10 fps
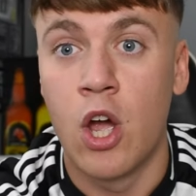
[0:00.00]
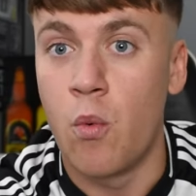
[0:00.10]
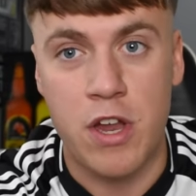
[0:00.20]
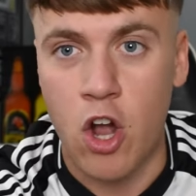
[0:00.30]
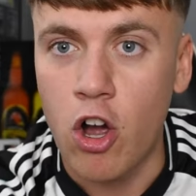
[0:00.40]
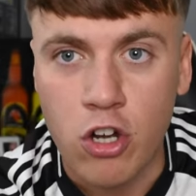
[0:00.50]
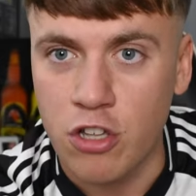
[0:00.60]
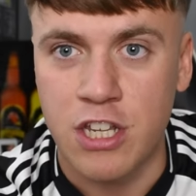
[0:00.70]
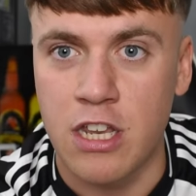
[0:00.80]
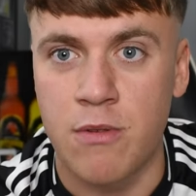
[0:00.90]
We can't
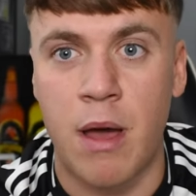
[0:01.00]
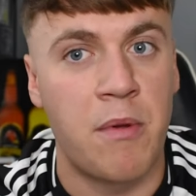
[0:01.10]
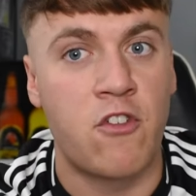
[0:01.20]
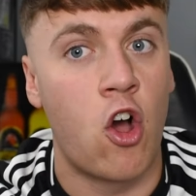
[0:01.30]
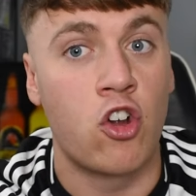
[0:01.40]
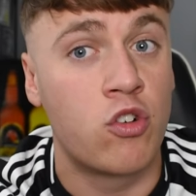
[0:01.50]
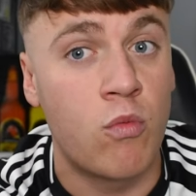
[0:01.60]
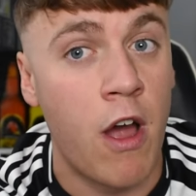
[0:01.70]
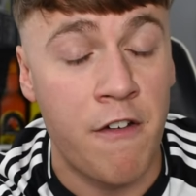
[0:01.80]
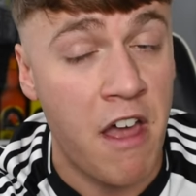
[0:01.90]
continue that. We've got
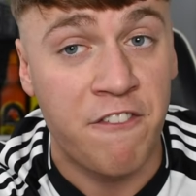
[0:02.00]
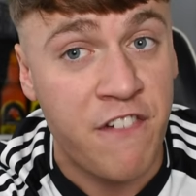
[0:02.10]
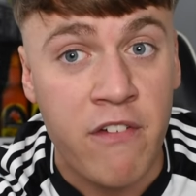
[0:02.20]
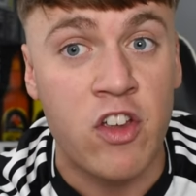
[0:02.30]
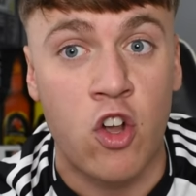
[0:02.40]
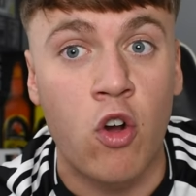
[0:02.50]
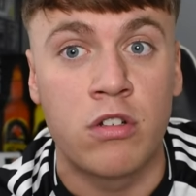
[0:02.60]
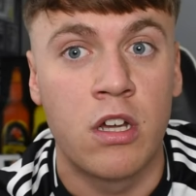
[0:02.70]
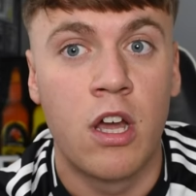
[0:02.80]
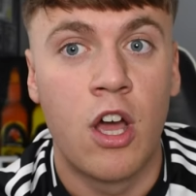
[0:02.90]
a very good
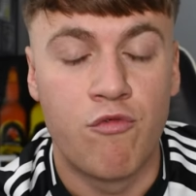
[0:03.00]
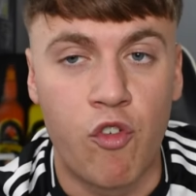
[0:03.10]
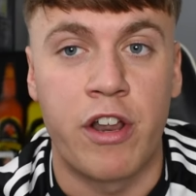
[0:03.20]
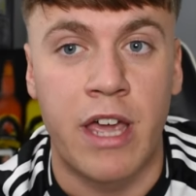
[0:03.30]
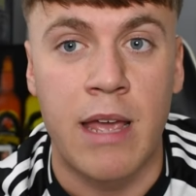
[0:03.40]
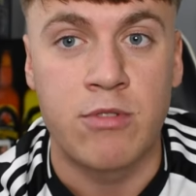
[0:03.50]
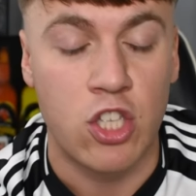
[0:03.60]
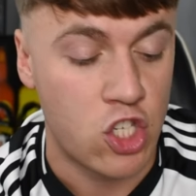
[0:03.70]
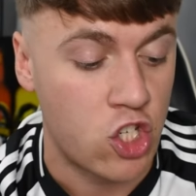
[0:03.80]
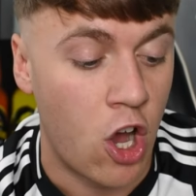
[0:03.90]
run of games at
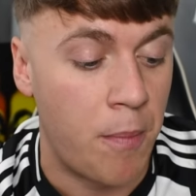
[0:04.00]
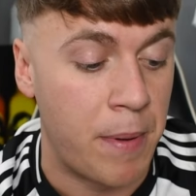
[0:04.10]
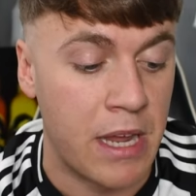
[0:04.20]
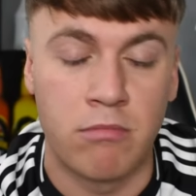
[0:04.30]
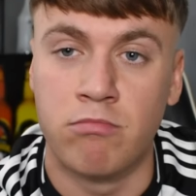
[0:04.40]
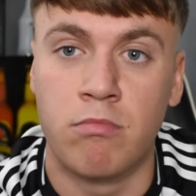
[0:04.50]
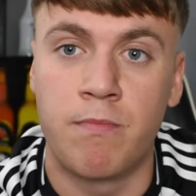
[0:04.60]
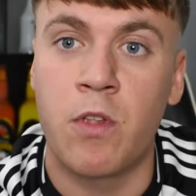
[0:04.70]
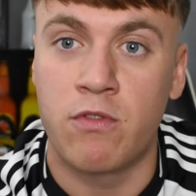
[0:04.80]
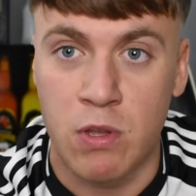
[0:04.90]
the start, being
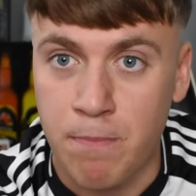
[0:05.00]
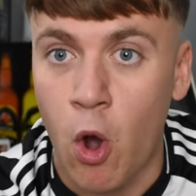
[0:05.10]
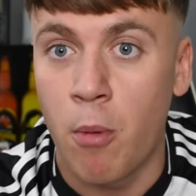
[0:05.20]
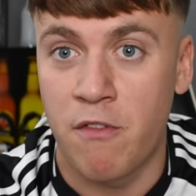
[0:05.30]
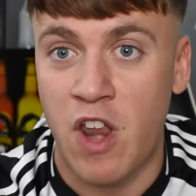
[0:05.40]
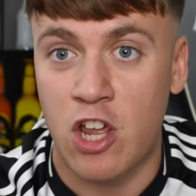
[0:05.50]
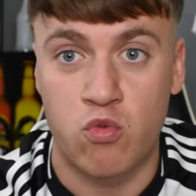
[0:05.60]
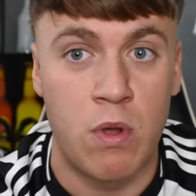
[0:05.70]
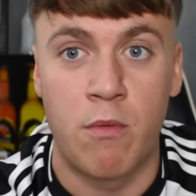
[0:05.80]
obviously Bournemouth next week.